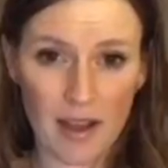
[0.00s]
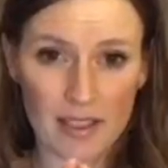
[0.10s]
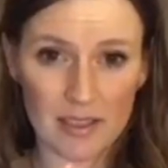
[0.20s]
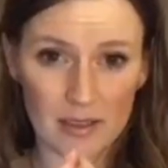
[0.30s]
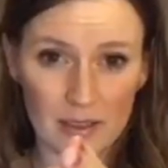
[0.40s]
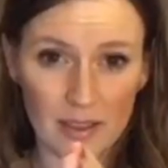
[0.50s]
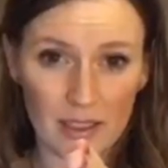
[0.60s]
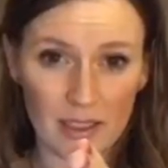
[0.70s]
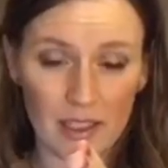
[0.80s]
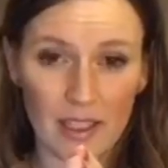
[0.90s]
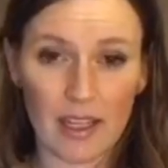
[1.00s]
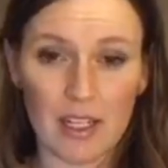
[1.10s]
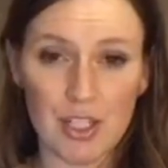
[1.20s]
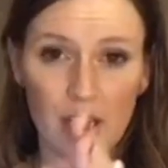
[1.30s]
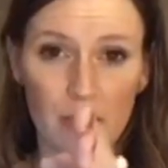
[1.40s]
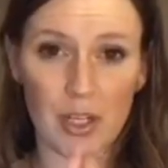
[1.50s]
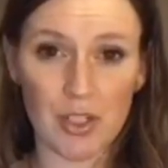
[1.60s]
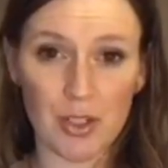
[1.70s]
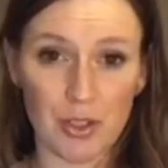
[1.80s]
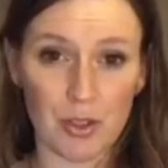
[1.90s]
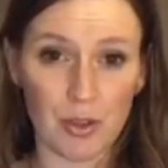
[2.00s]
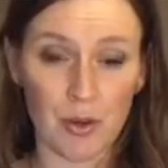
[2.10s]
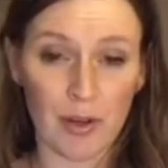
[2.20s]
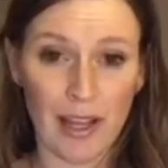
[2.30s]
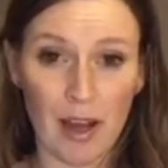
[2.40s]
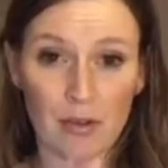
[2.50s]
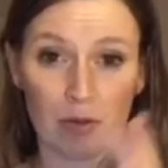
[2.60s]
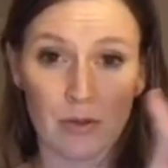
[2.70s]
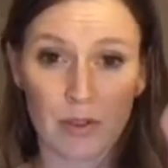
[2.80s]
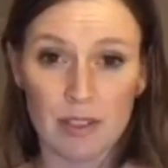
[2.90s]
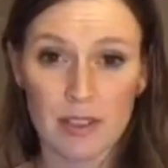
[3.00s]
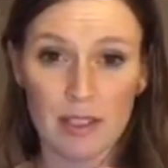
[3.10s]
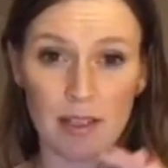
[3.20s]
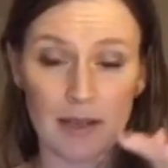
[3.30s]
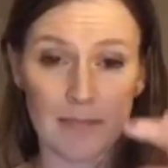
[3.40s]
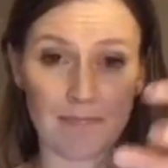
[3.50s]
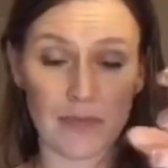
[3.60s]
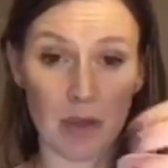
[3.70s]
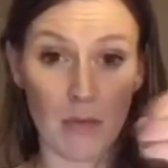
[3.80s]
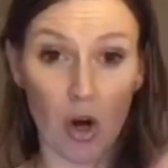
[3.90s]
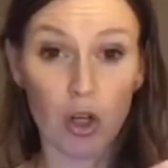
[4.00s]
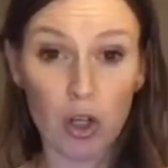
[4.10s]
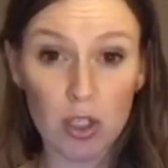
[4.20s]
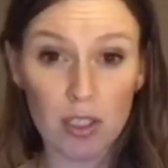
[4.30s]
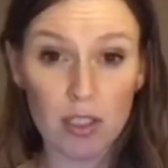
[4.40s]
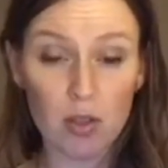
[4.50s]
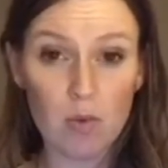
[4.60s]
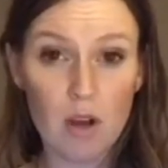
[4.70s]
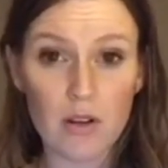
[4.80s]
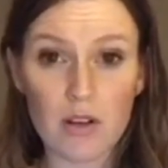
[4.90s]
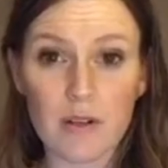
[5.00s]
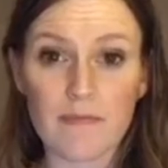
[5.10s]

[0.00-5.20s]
to look and kind of check and make sure you're going out towards the marker in the water,